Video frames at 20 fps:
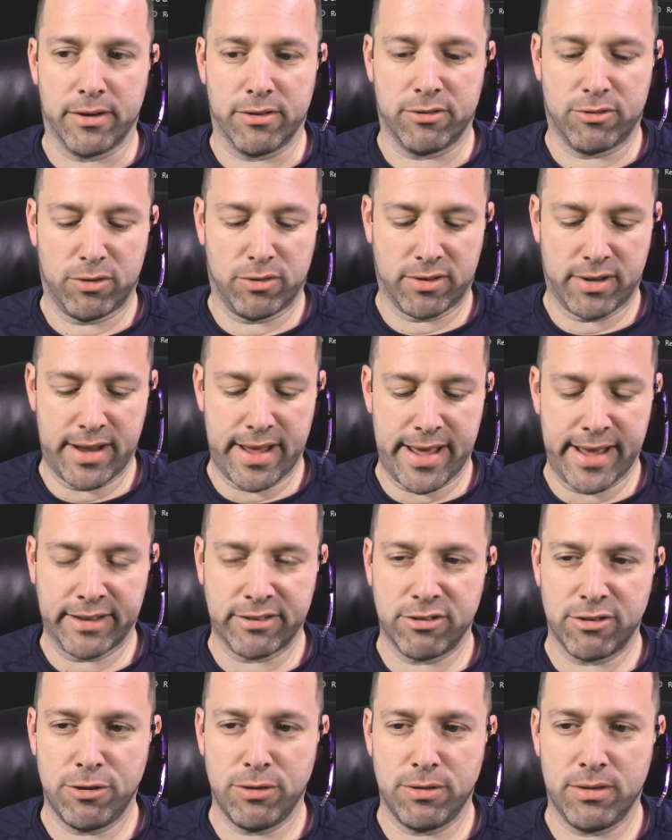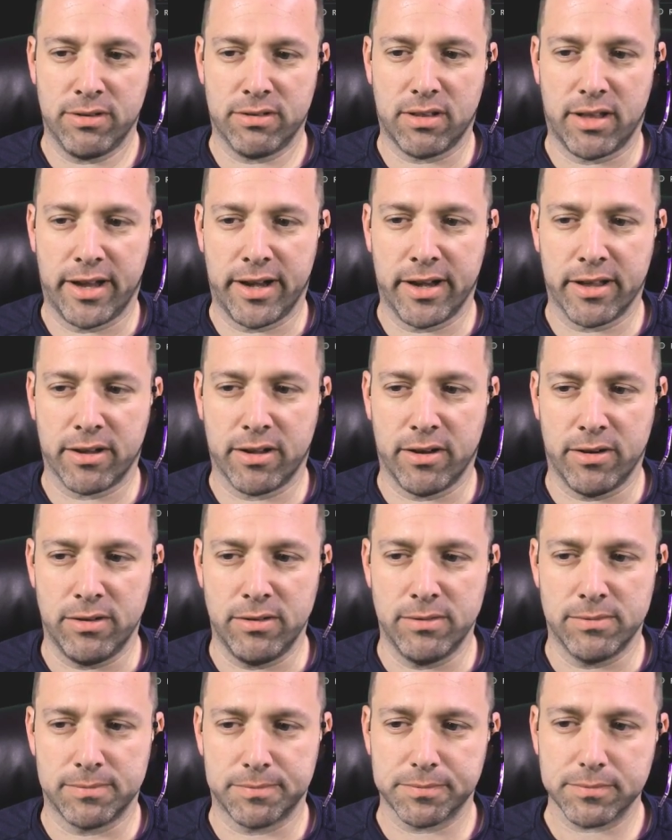So it's going to execute this line of code.
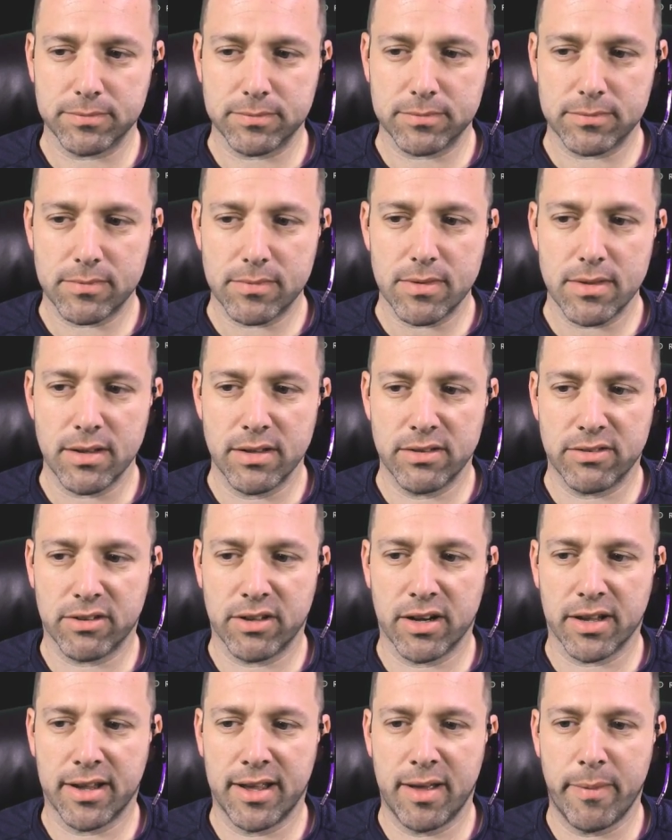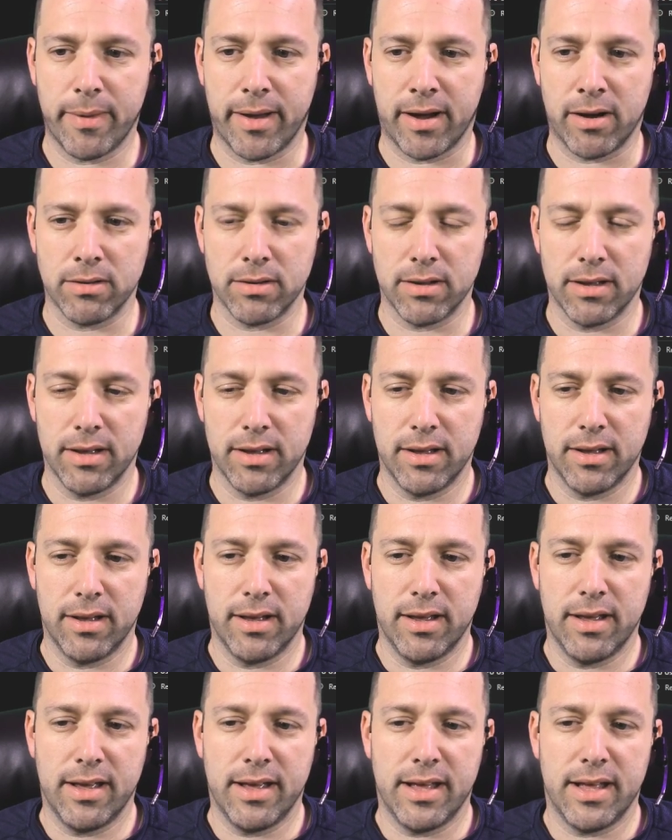It's going to come out.
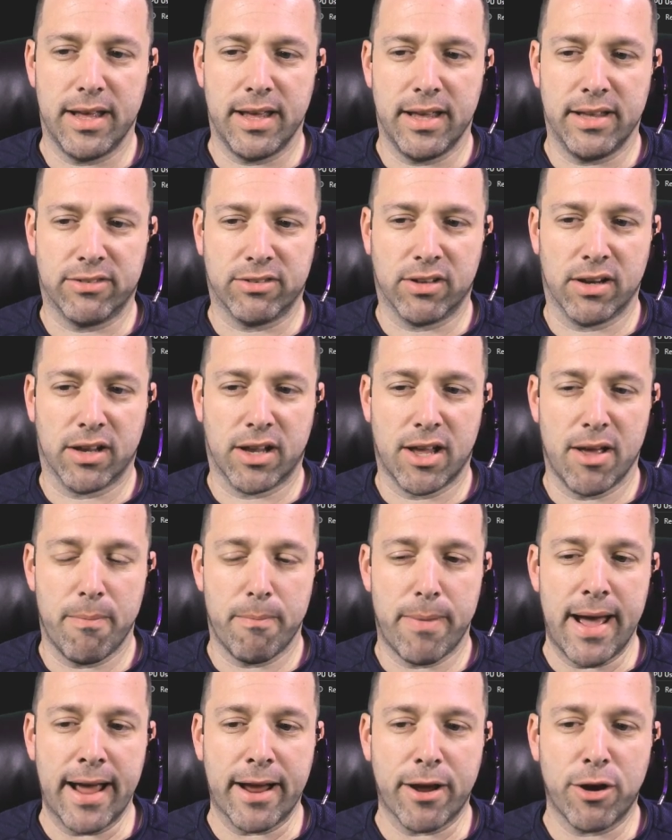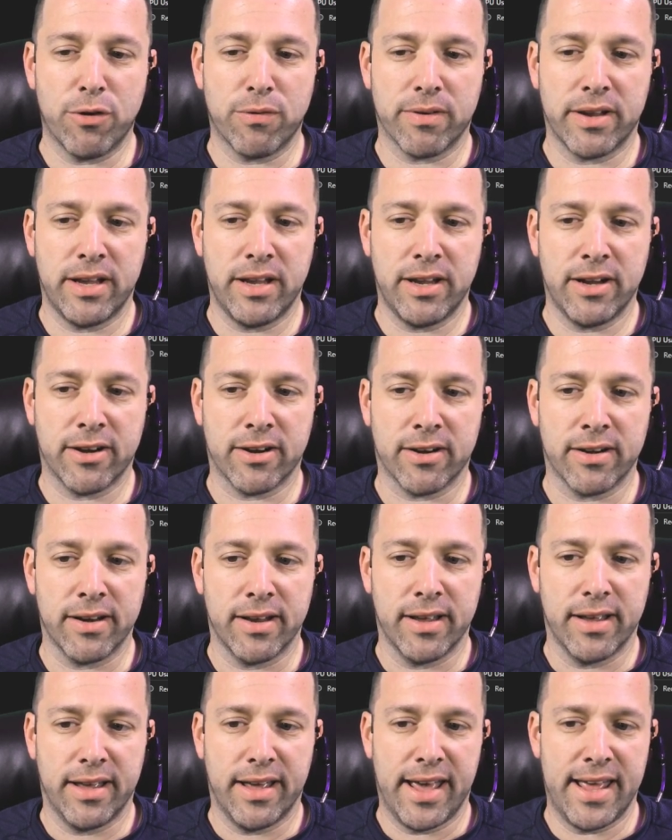It's going to come back over here
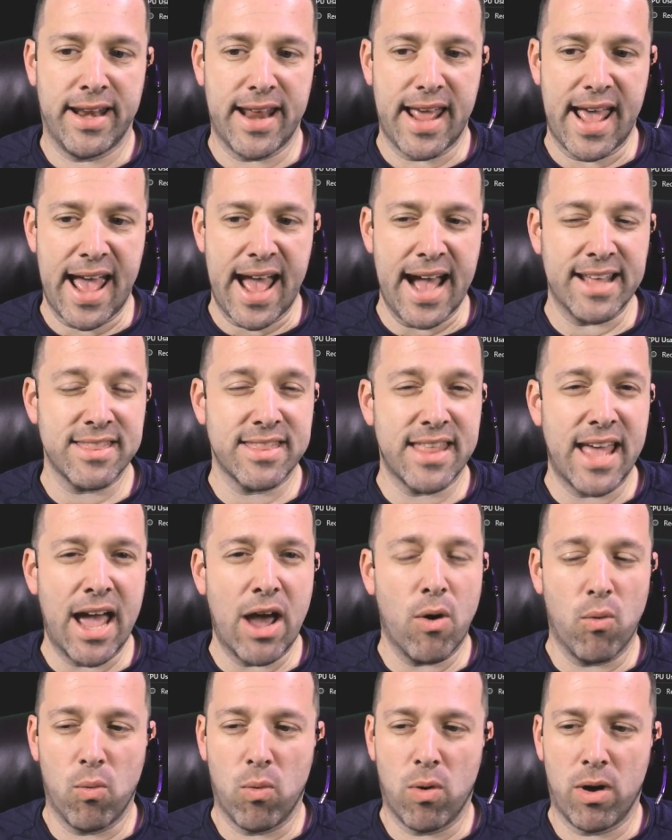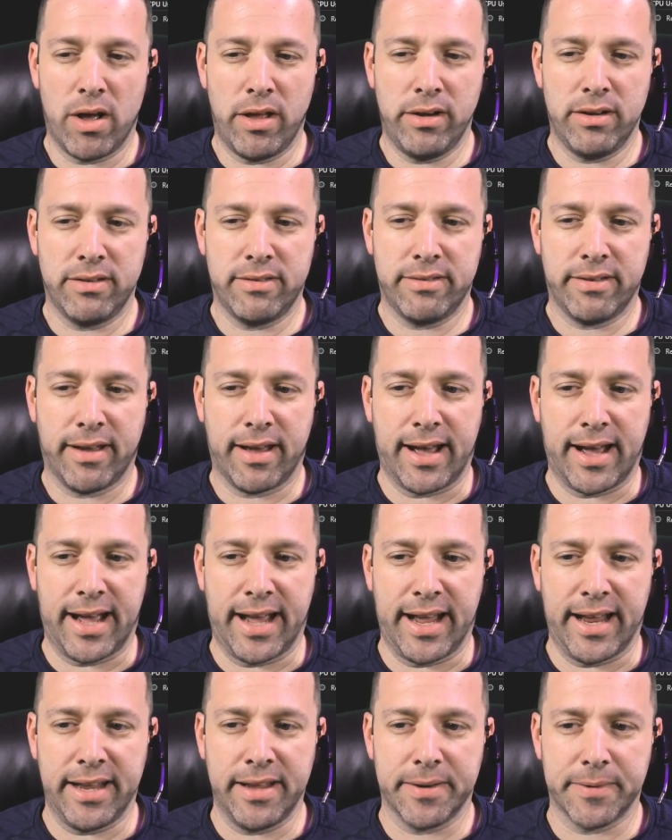and add that 1 to
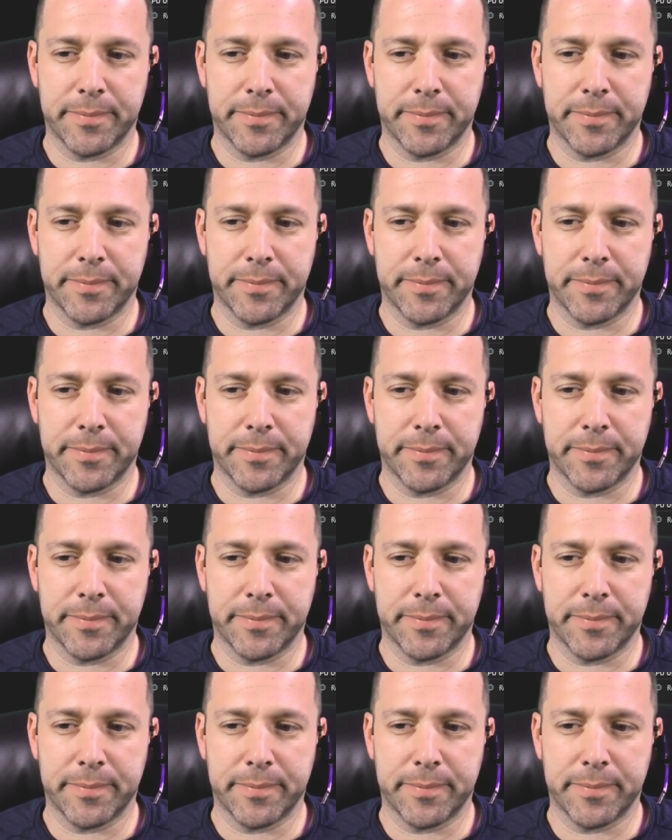I.